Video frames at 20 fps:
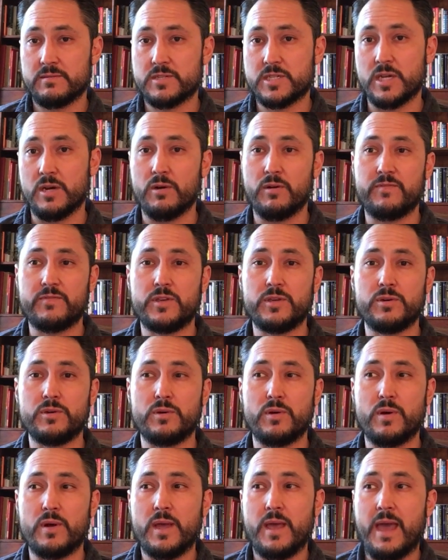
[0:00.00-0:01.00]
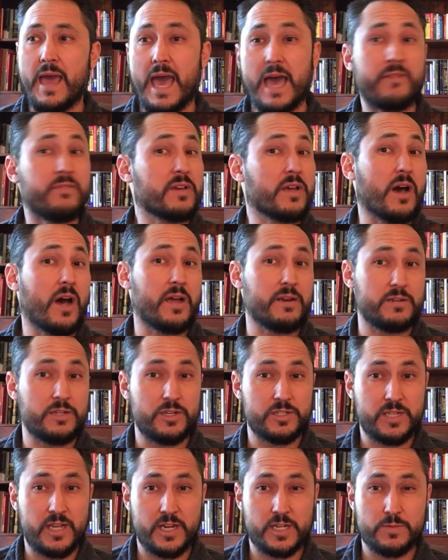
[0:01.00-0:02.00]
So if you haven't gotten
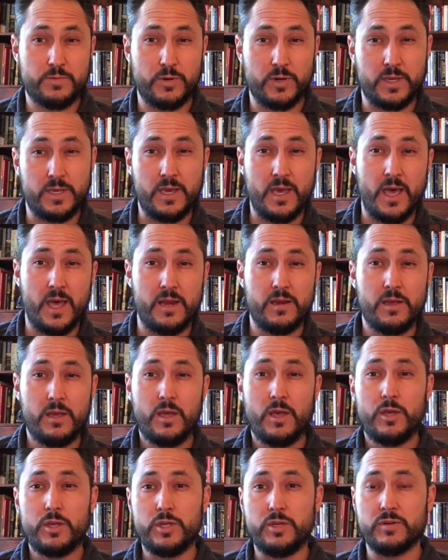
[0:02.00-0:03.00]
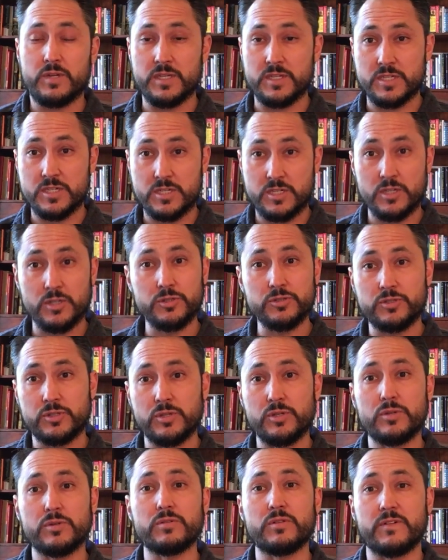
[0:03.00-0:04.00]
your textbook yet, you can still
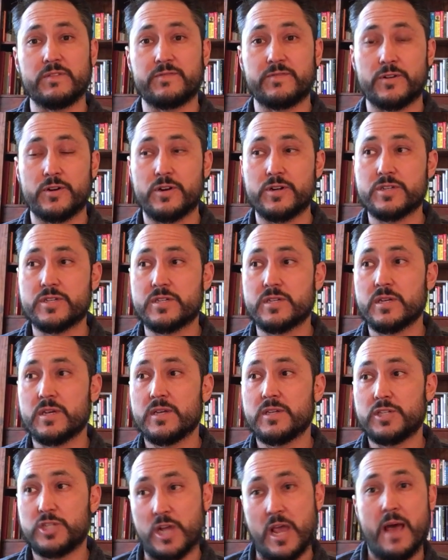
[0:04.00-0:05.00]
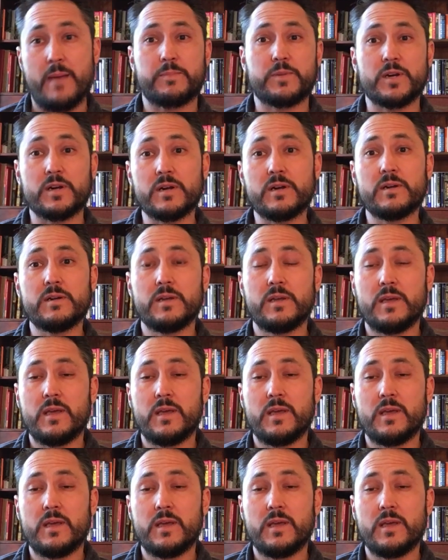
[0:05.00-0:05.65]
do the first chapter,